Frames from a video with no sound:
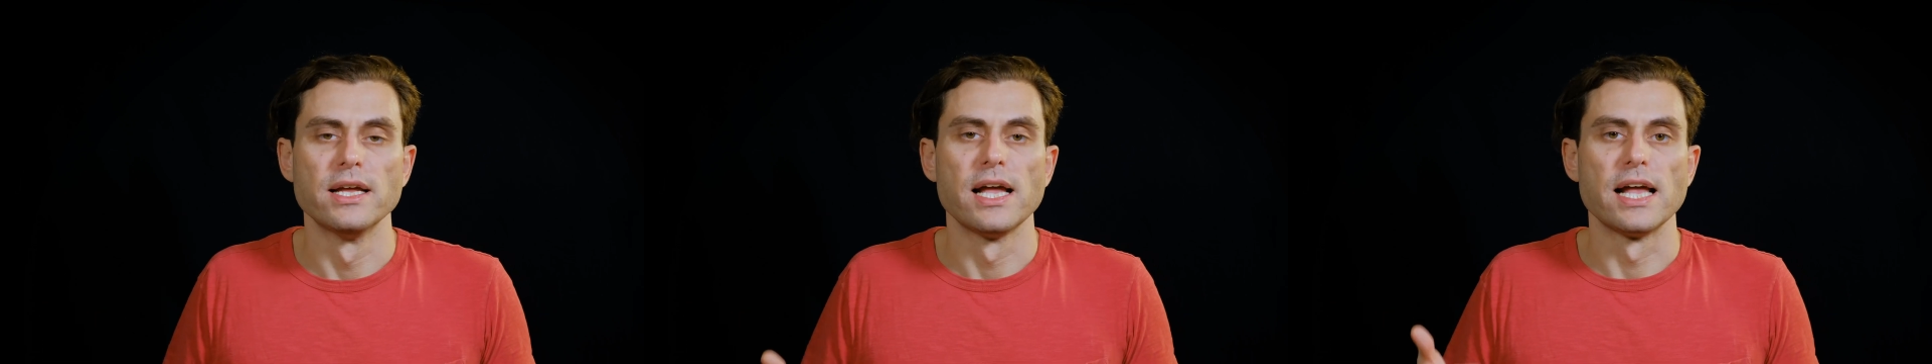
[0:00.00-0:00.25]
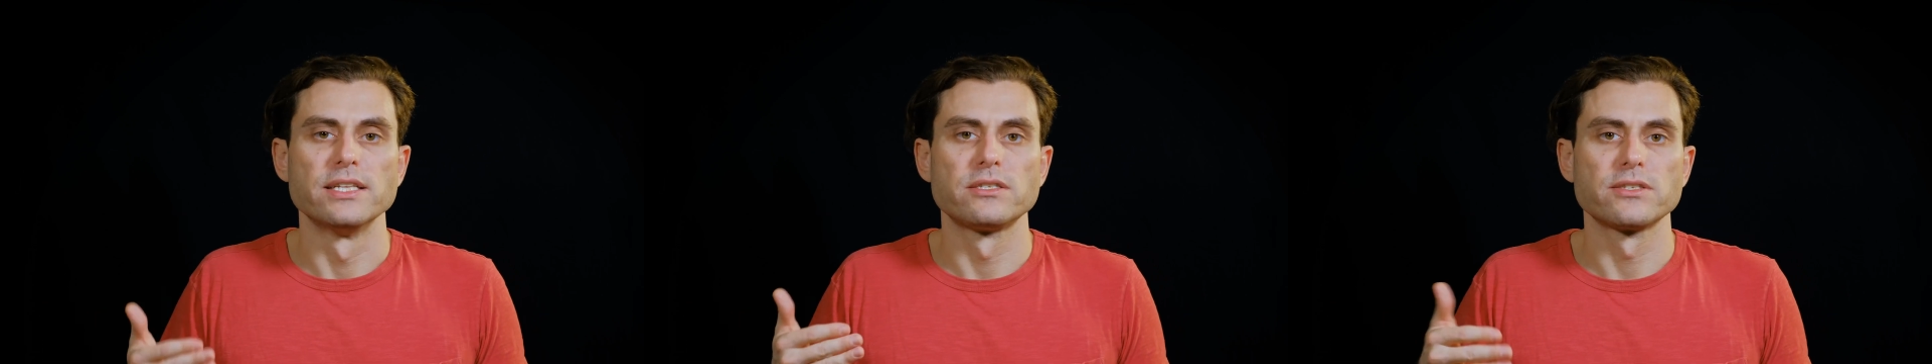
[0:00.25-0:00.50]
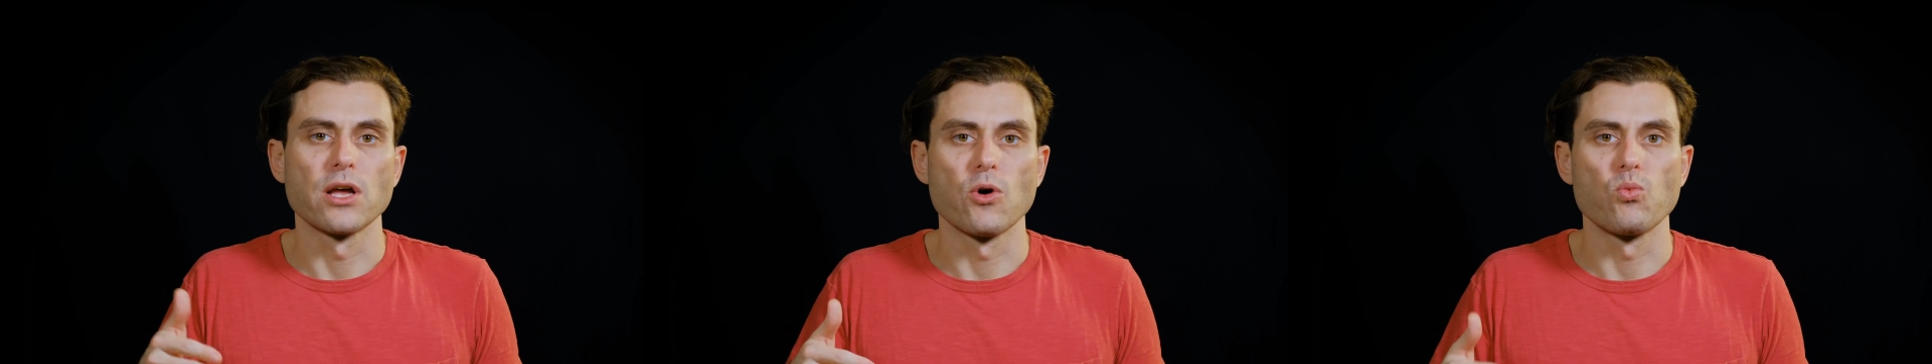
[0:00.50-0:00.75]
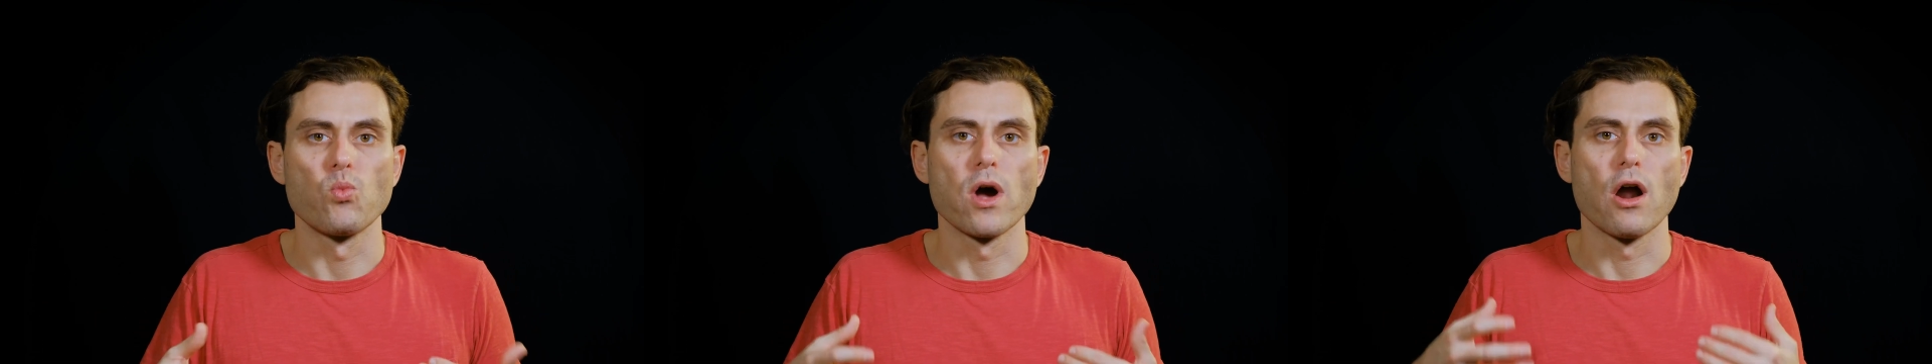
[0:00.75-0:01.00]
And so
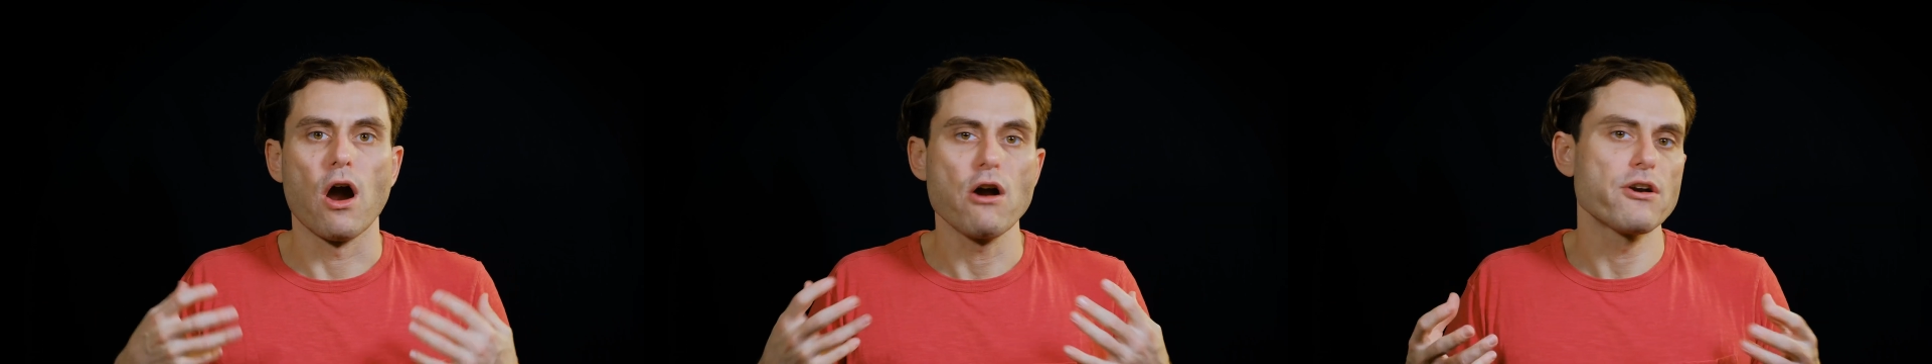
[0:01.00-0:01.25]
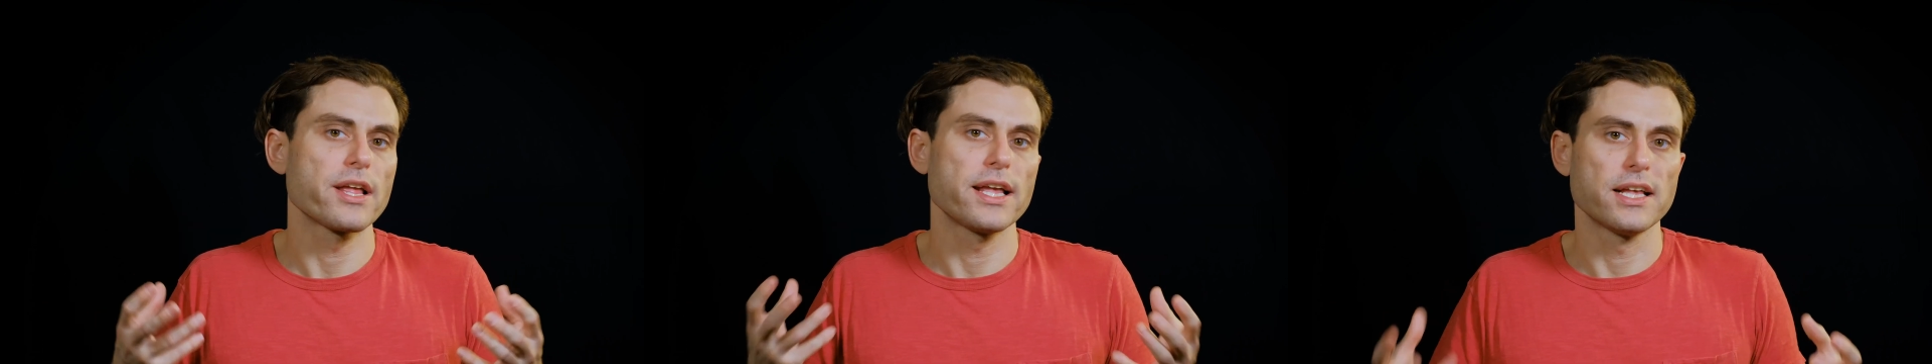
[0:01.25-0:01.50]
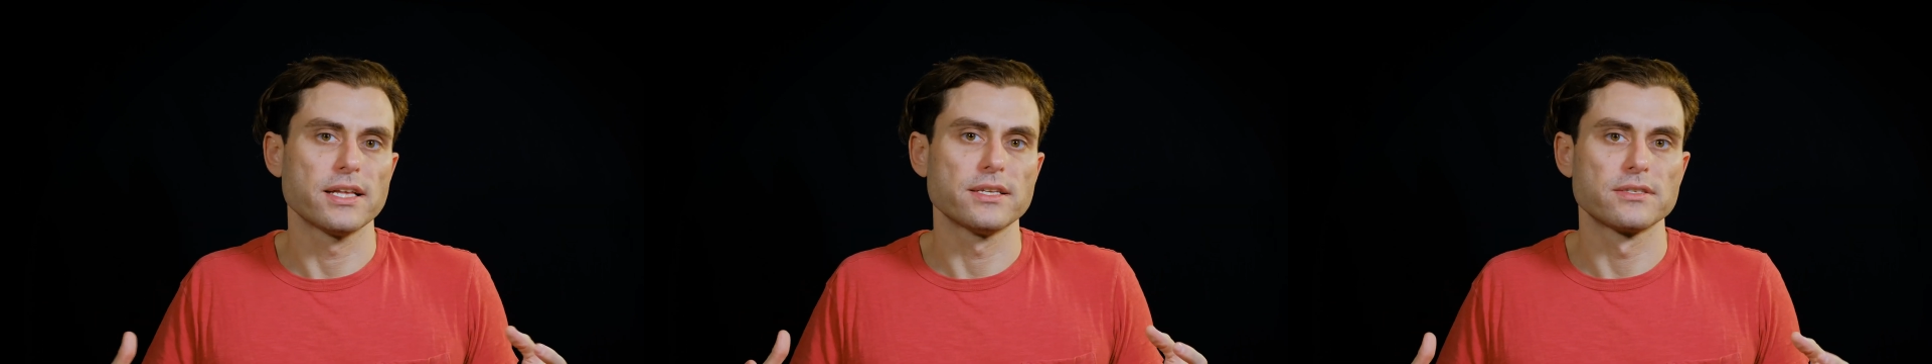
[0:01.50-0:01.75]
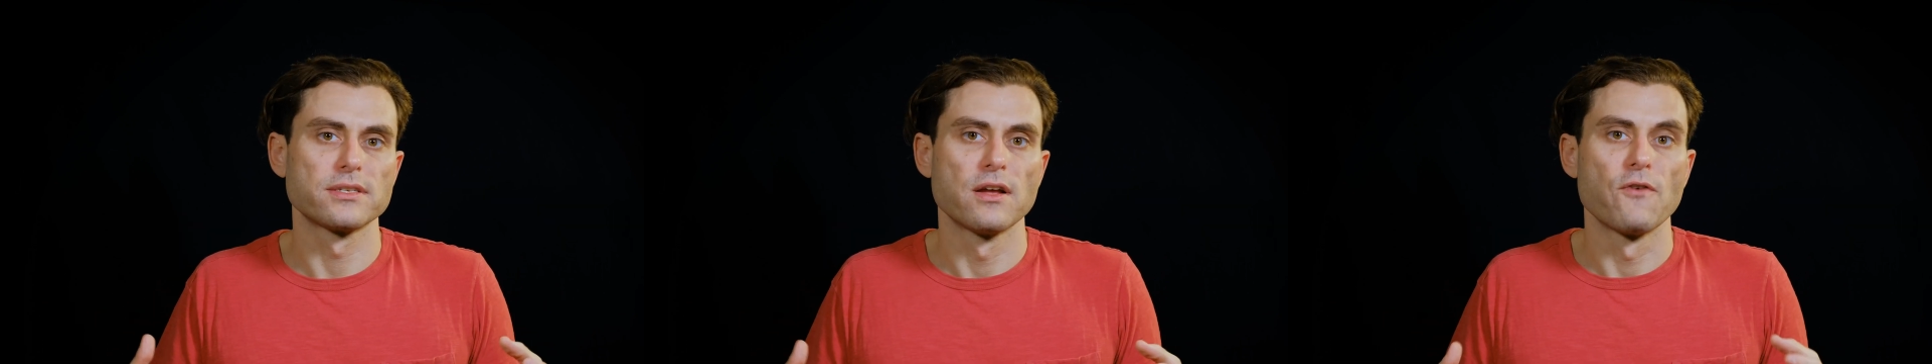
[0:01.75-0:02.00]
what art
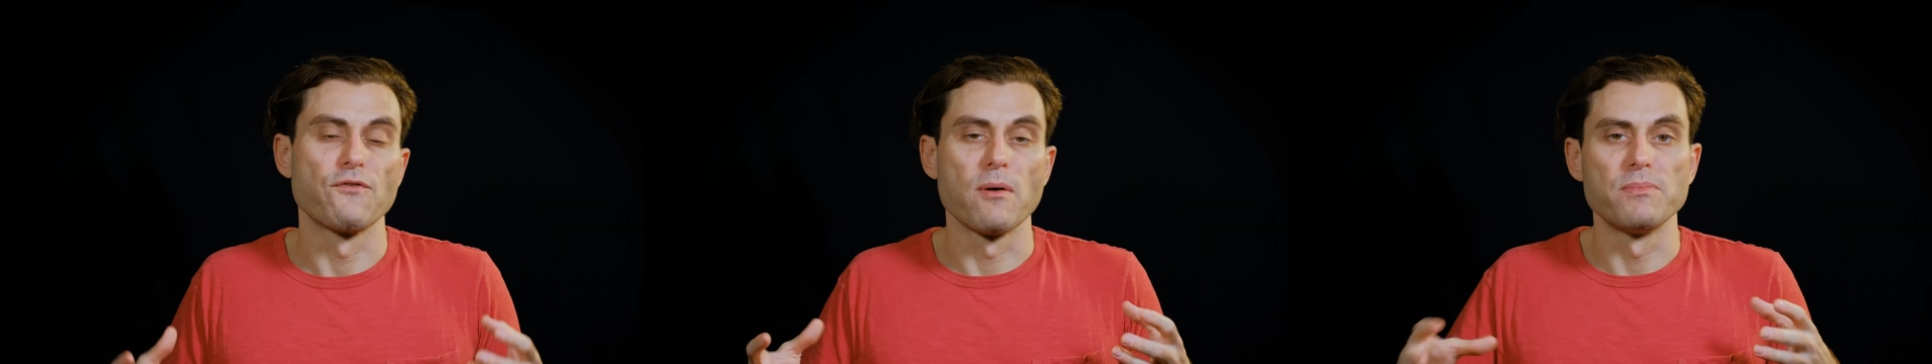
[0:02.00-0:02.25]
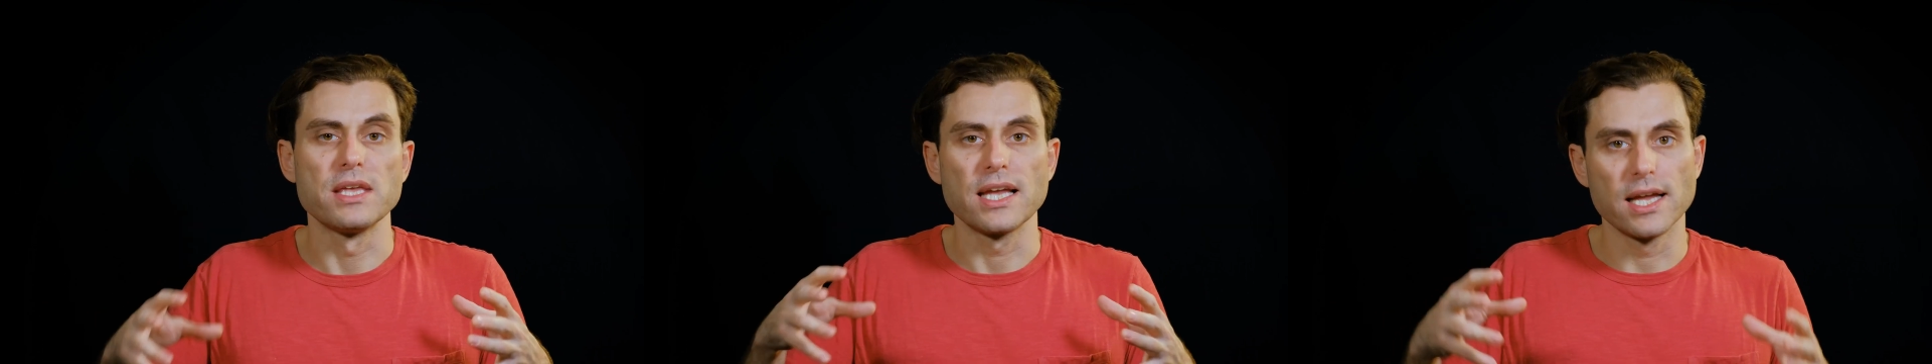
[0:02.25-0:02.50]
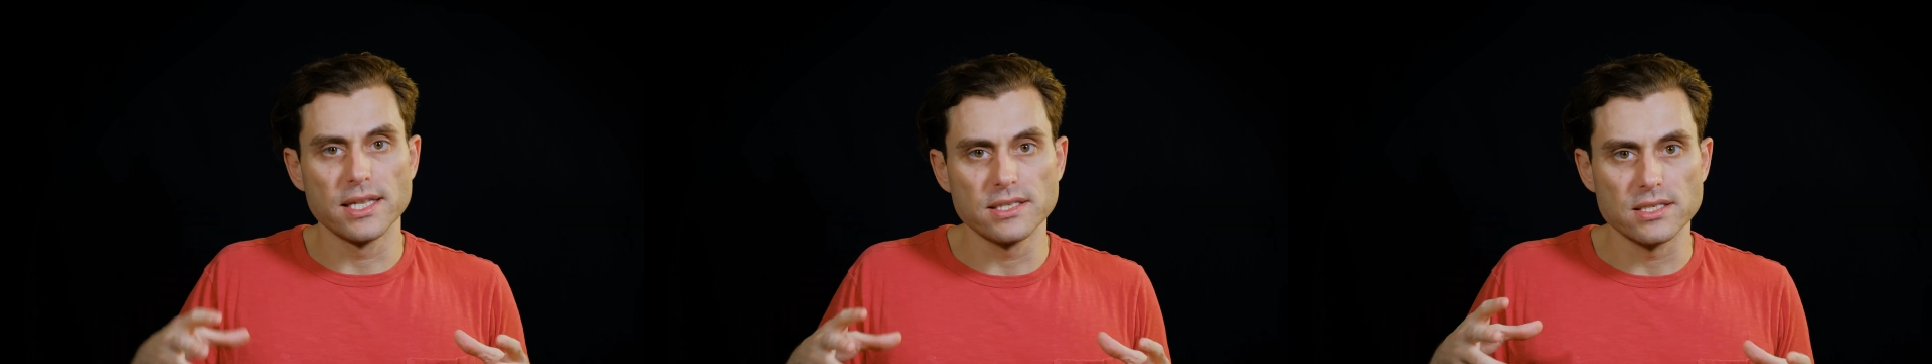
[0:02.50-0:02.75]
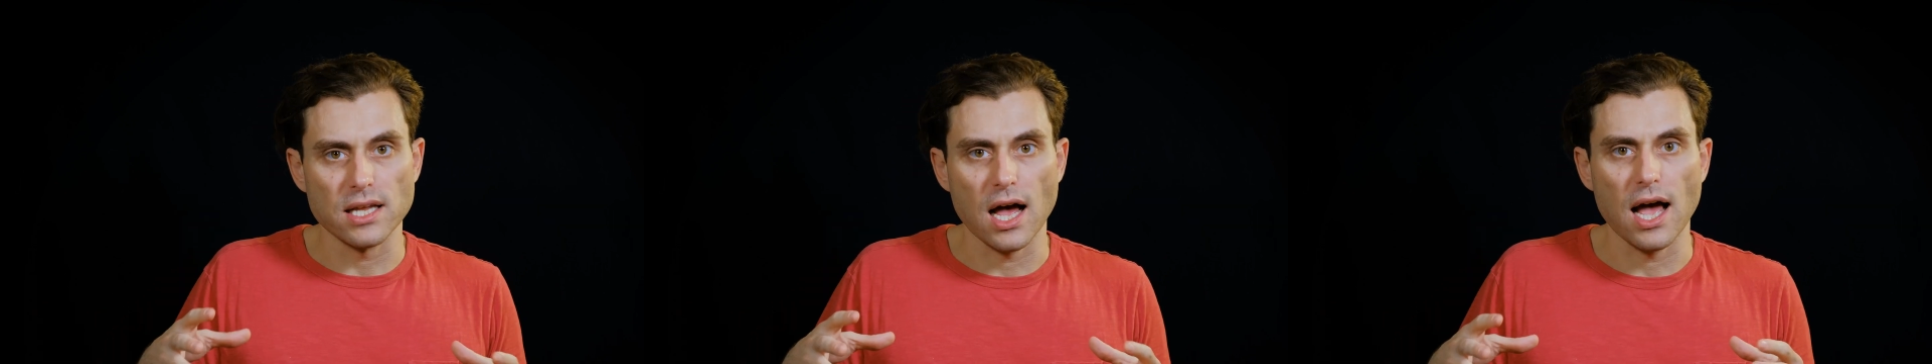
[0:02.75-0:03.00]
is from the
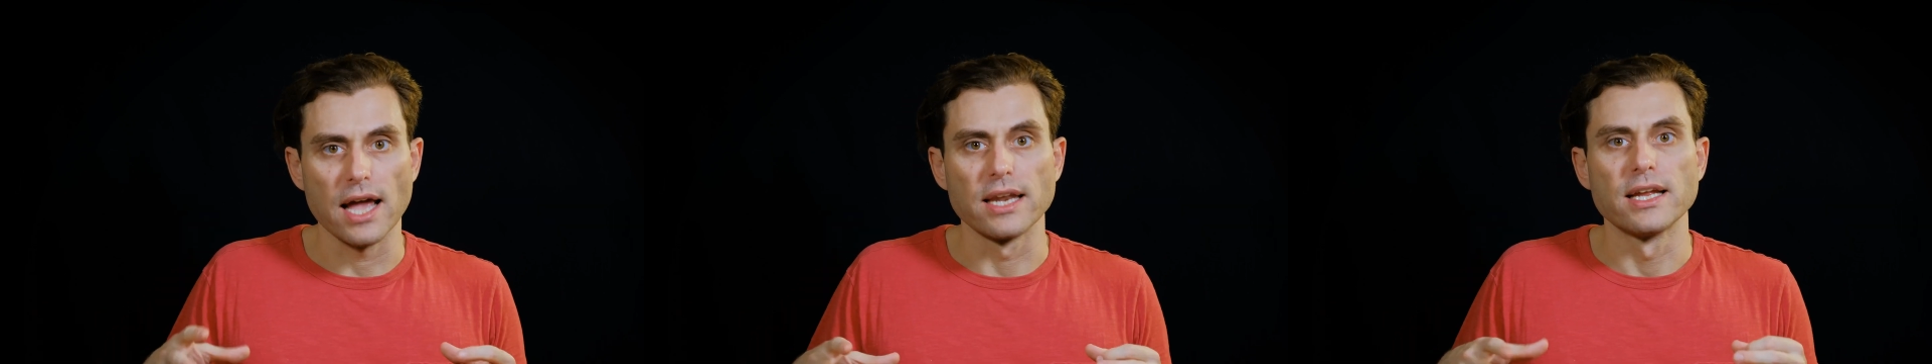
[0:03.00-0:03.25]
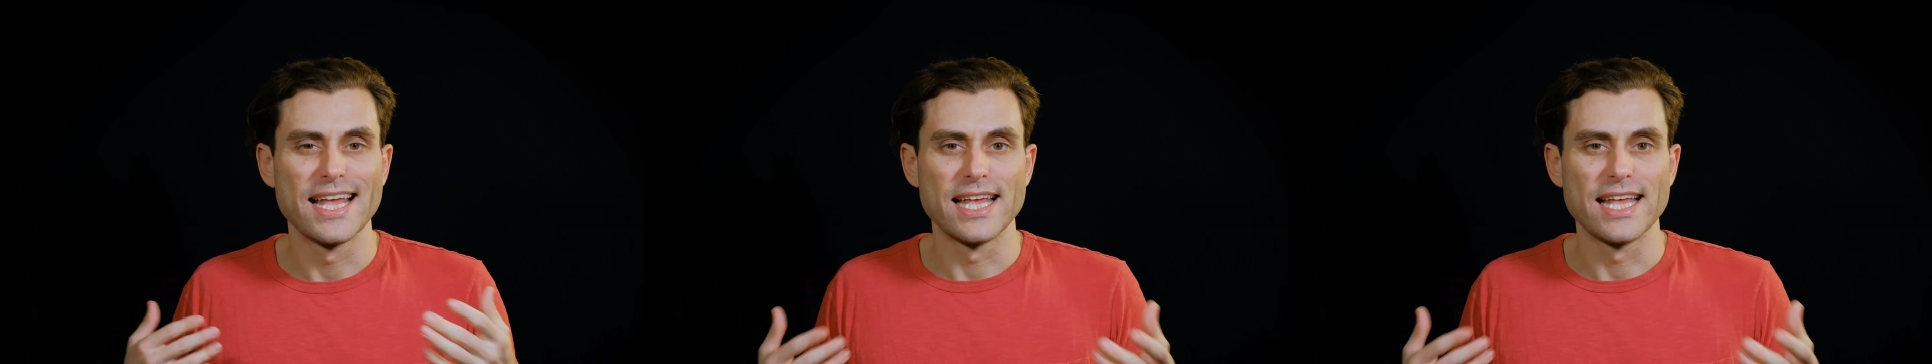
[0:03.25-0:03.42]
inside